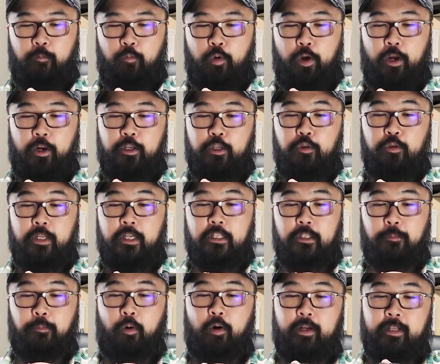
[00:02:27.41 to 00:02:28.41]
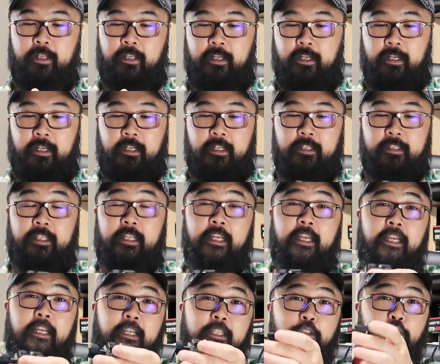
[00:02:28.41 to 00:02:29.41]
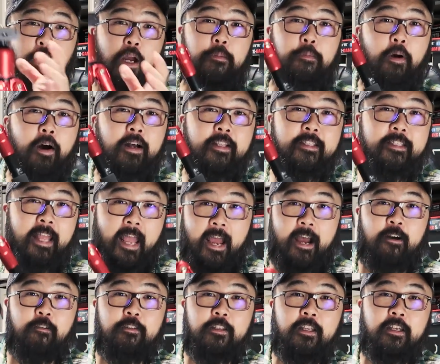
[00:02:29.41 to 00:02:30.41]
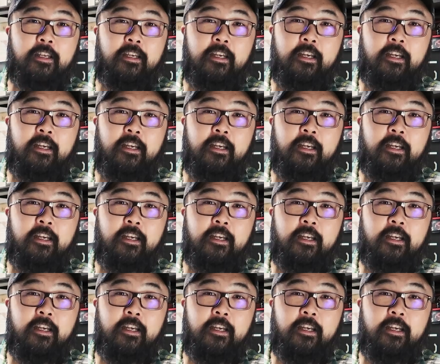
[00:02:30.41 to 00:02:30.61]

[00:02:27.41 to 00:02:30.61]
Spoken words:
where you need to put the tripod down